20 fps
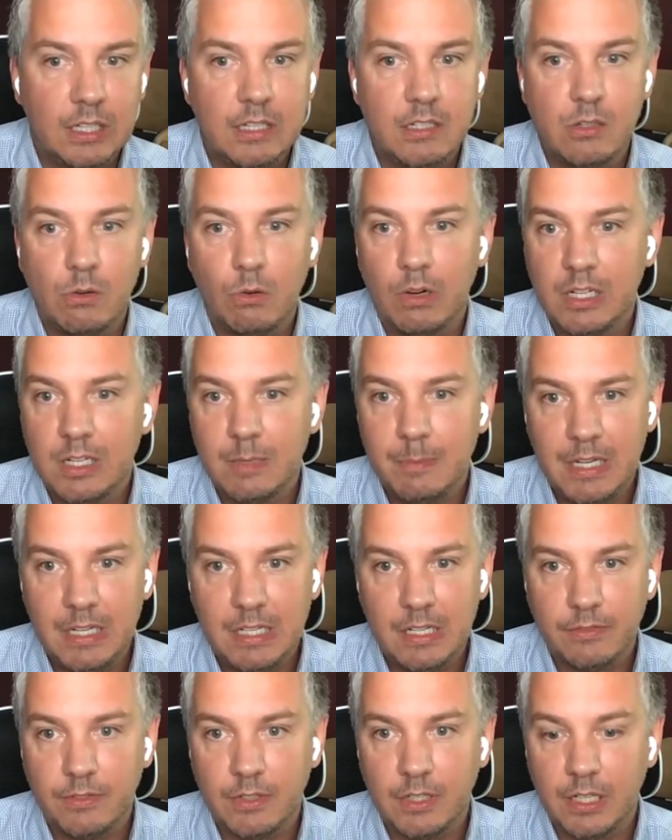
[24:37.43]
is going to be
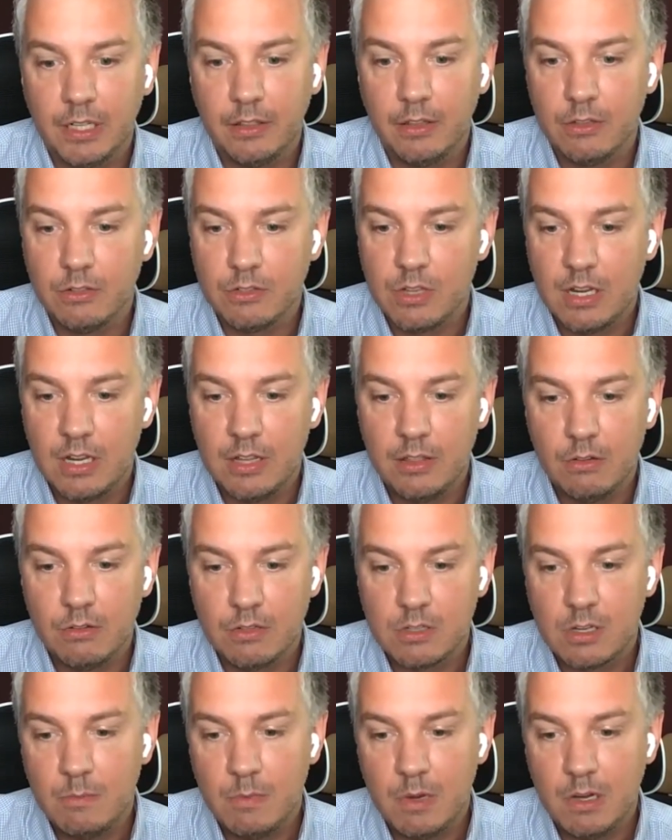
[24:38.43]
different in
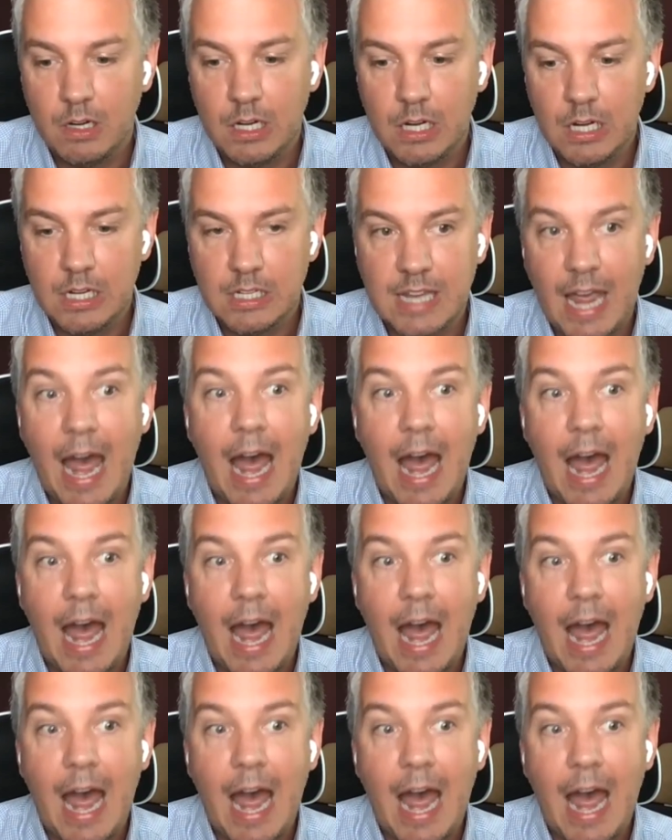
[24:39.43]
those communities.